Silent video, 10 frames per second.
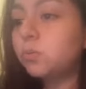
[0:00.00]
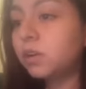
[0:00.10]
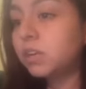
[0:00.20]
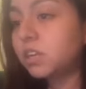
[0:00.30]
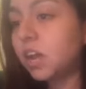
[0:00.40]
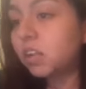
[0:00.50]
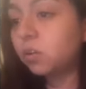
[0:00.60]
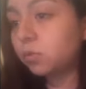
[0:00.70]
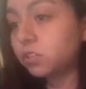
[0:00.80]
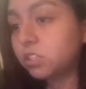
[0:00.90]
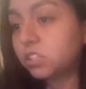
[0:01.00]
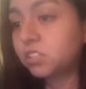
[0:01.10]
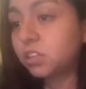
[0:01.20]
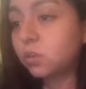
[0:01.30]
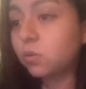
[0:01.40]
Within a language
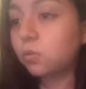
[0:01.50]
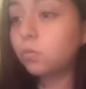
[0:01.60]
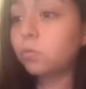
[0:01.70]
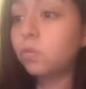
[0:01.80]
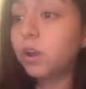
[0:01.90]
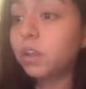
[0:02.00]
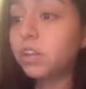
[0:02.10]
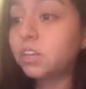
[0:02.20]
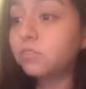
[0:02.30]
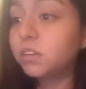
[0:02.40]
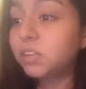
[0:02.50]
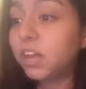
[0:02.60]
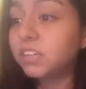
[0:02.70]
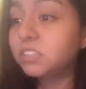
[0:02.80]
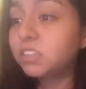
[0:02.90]
system, grading
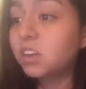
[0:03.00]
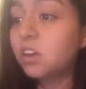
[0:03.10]
relies